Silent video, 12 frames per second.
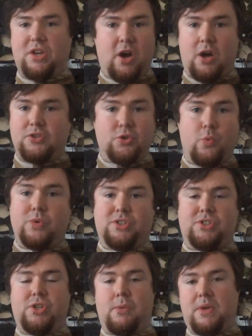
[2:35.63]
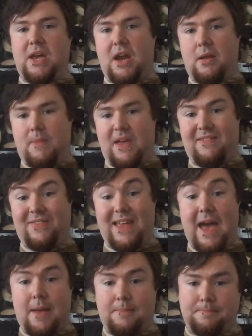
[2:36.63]
You can't always assume you're going to be in
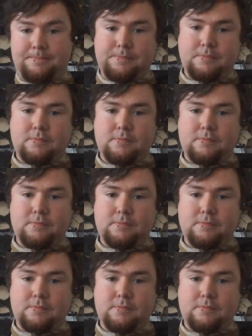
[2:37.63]
the game.